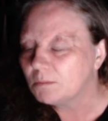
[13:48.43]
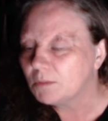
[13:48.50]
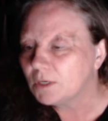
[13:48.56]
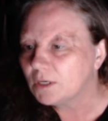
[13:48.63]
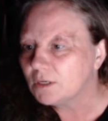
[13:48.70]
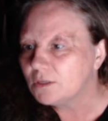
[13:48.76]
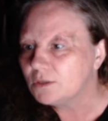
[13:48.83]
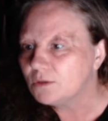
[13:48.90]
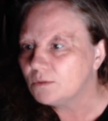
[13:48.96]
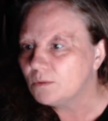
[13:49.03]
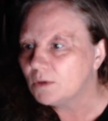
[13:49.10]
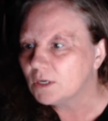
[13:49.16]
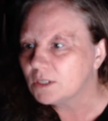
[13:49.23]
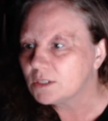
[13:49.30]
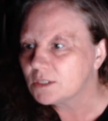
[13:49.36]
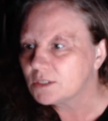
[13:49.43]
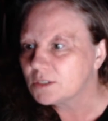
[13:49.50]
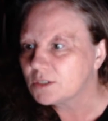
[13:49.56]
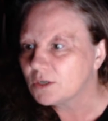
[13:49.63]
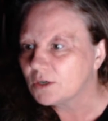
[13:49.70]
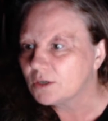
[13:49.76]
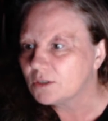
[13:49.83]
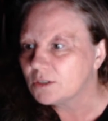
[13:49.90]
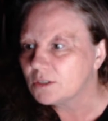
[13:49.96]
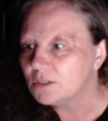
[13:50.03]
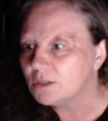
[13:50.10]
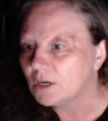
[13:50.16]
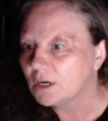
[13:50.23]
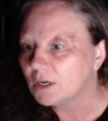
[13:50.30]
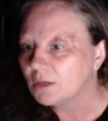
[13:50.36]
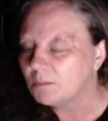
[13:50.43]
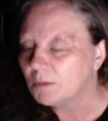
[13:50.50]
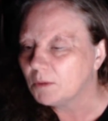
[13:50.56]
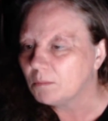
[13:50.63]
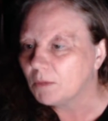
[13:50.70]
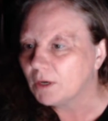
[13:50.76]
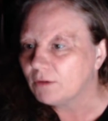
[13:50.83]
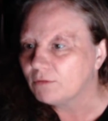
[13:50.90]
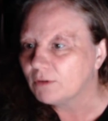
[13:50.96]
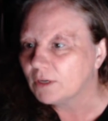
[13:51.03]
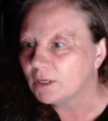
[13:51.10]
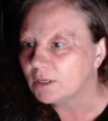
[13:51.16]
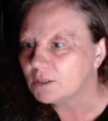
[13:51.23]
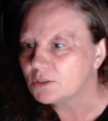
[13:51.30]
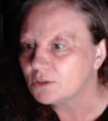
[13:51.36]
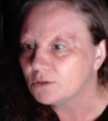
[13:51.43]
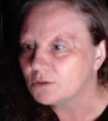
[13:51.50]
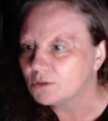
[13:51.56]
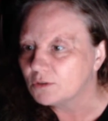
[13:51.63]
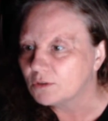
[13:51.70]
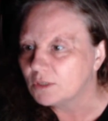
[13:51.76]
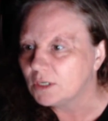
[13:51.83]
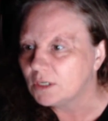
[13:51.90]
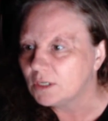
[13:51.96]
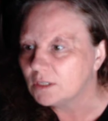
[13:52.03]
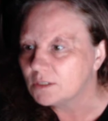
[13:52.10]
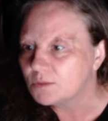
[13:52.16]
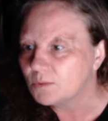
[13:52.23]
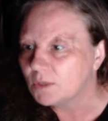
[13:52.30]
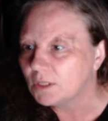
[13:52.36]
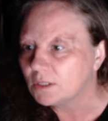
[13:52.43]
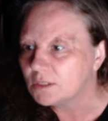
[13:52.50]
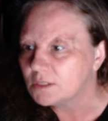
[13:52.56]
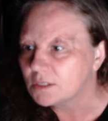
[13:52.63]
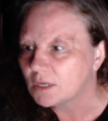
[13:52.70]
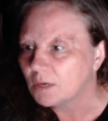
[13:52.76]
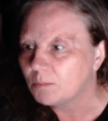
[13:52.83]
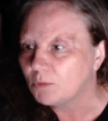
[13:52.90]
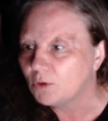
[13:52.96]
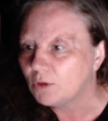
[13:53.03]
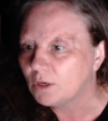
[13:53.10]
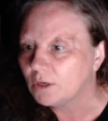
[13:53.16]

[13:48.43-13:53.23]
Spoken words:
but I do want to start to document my financial journey as well as a couple